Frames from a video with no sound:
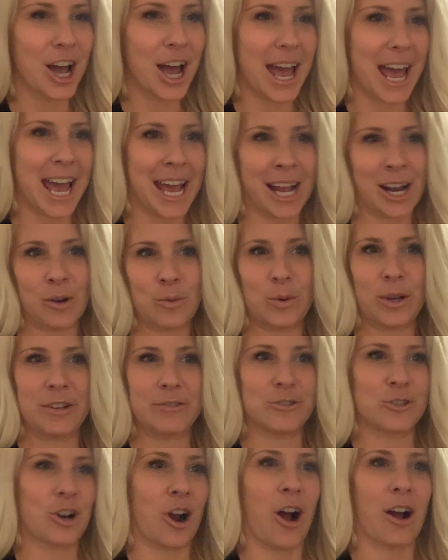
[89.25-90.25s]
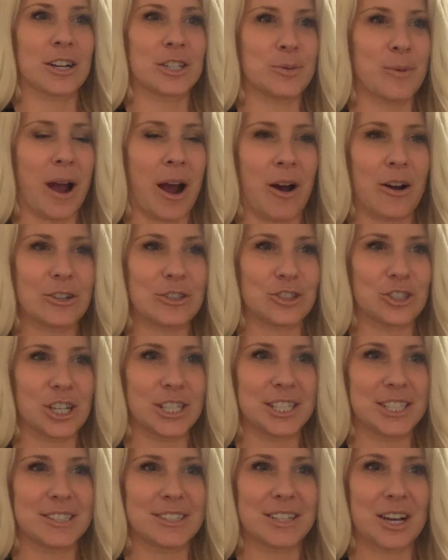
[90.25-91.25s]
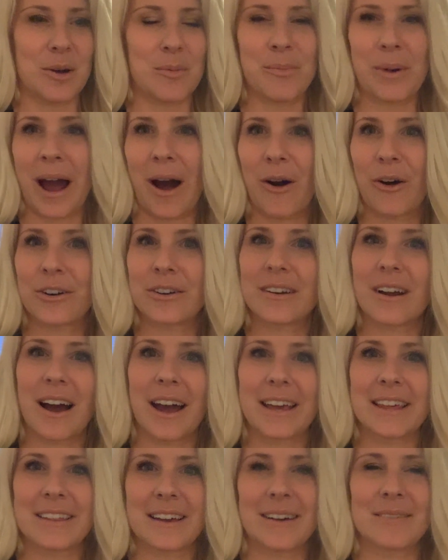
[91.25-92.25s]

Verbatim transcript: and we've talked about just about, I